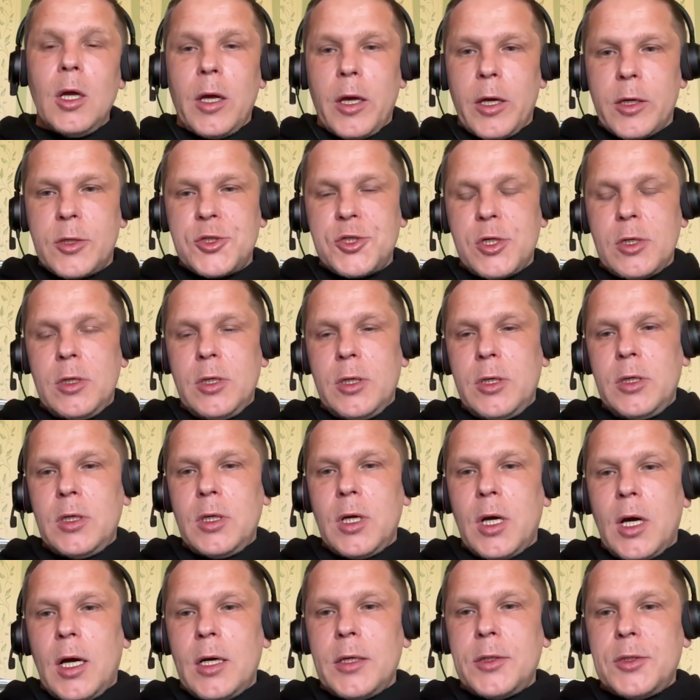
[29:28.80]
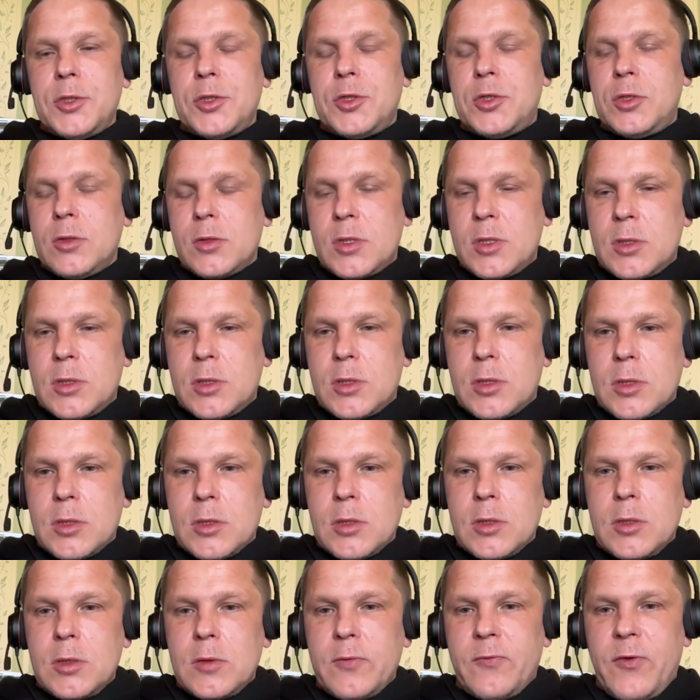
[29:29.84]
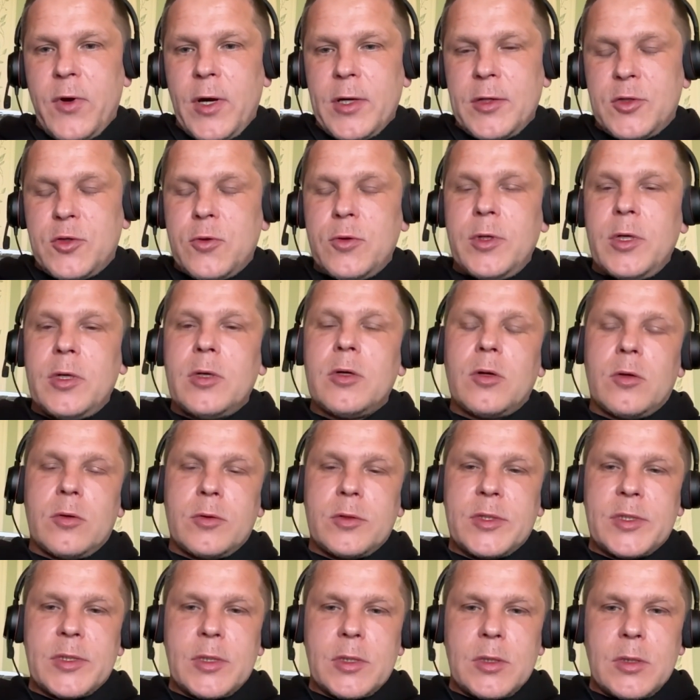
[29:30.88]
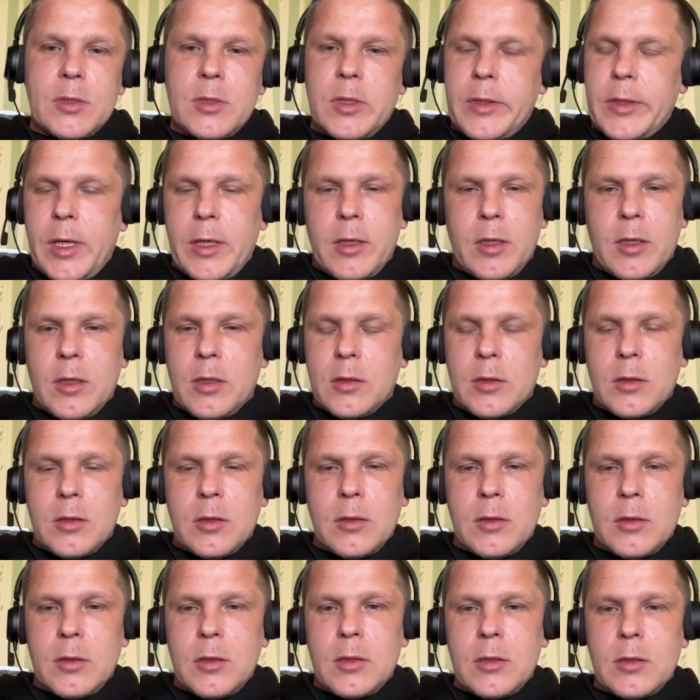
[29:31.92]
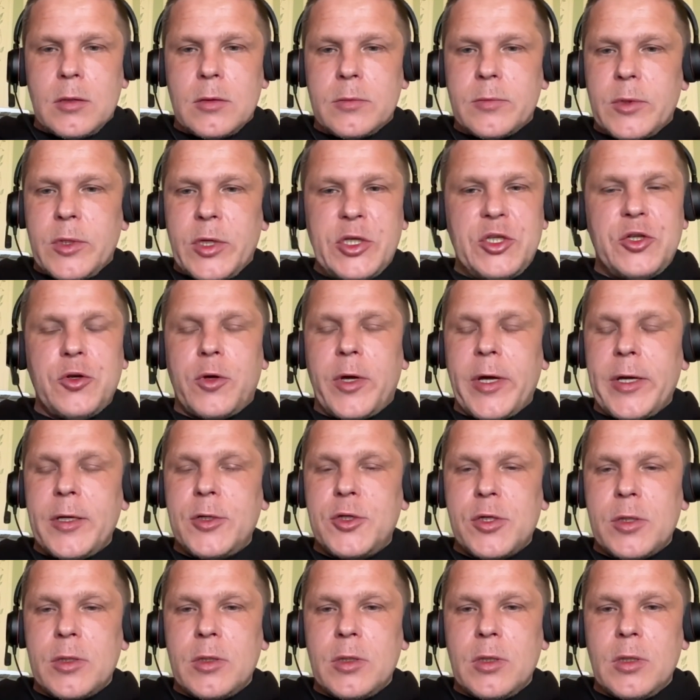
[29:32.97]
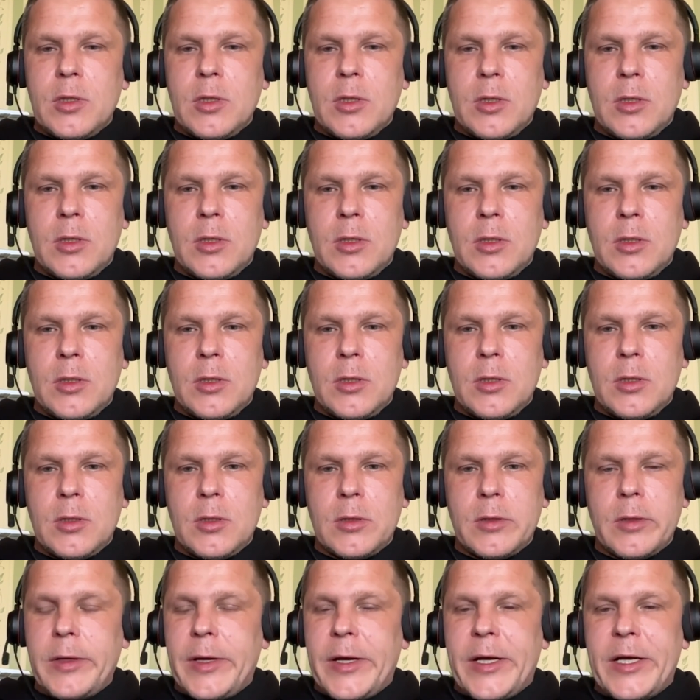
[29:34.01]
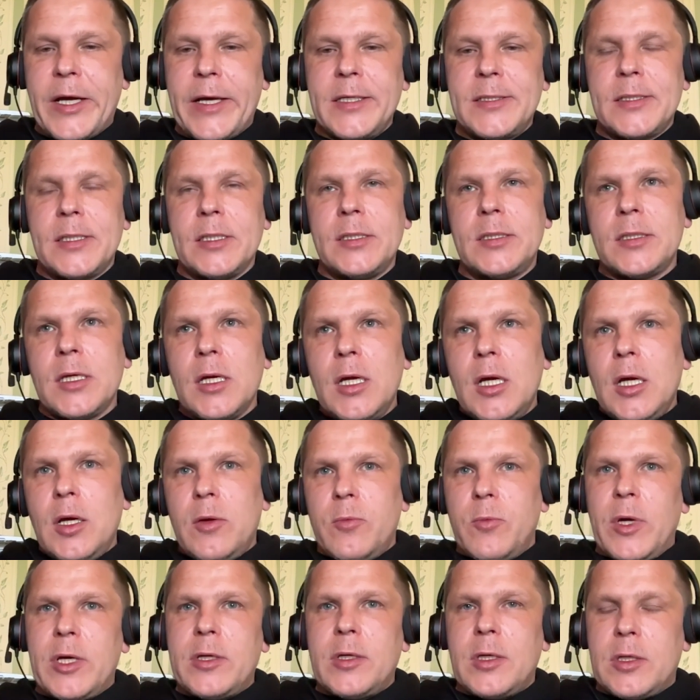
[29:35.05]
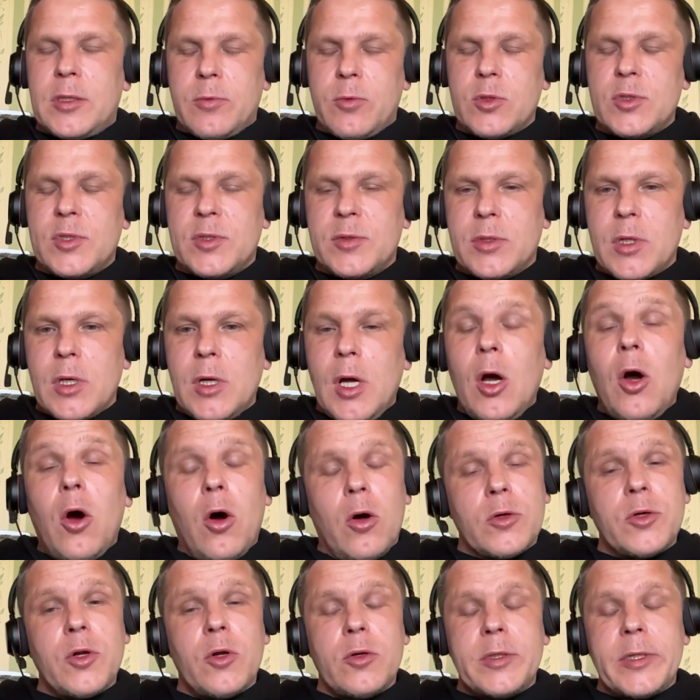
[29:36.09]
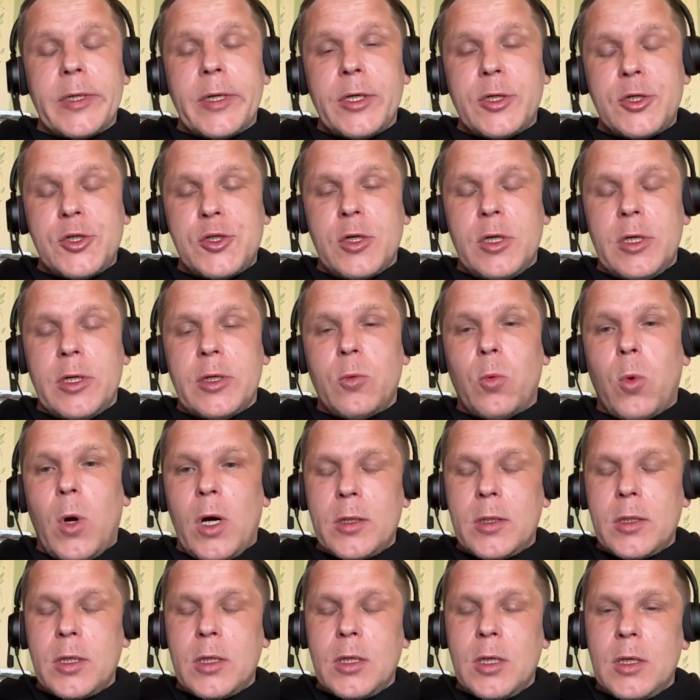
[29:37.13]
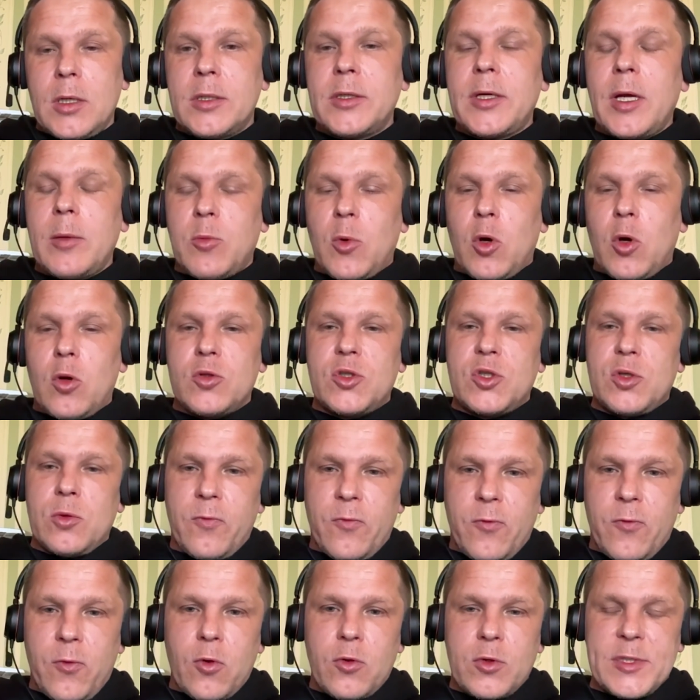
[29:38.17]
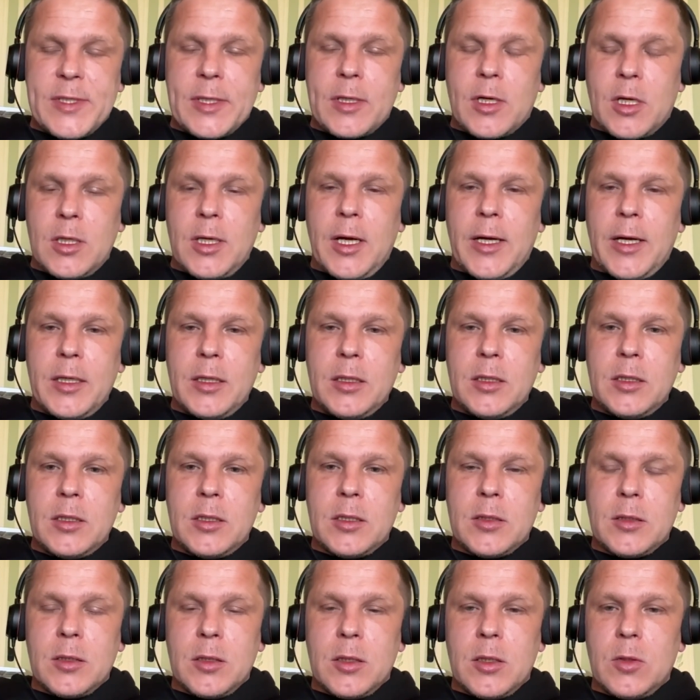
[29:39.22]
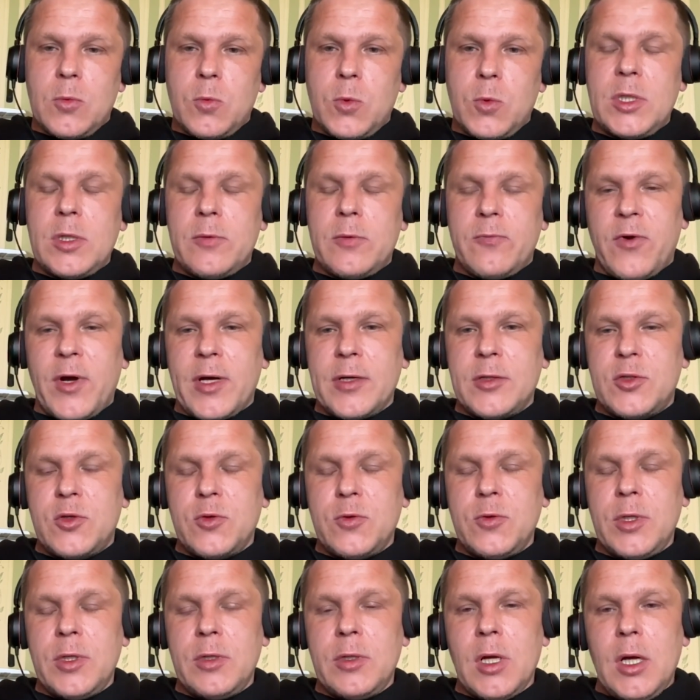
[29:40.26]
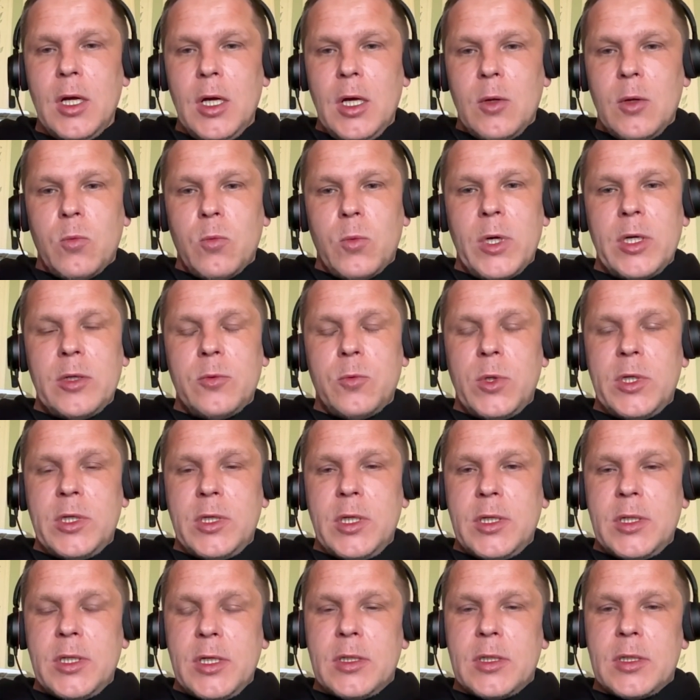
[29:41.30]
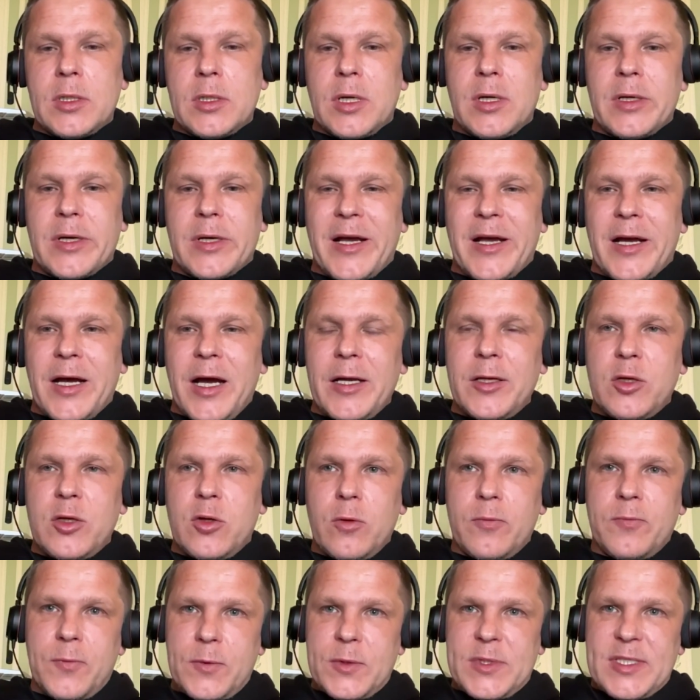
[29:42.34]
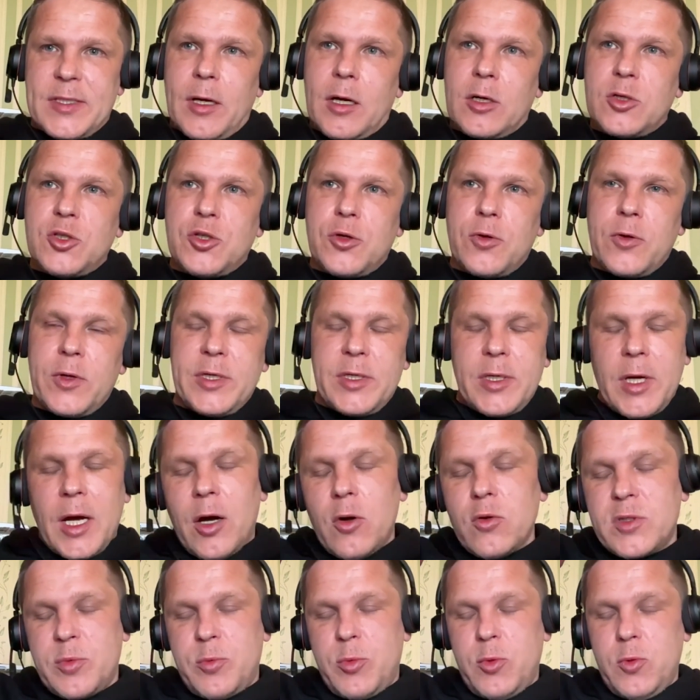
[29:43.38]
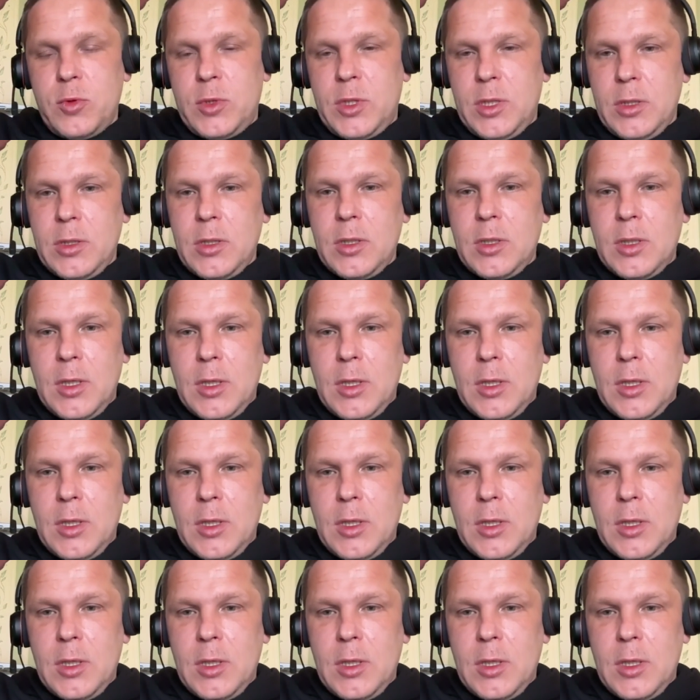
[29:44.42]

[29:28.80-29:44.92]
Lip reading: Actually, I used fine tuning on the education cases when it was. Oh, not actually. One time also for the client, we did fine tuning when we needed a kind of structured output.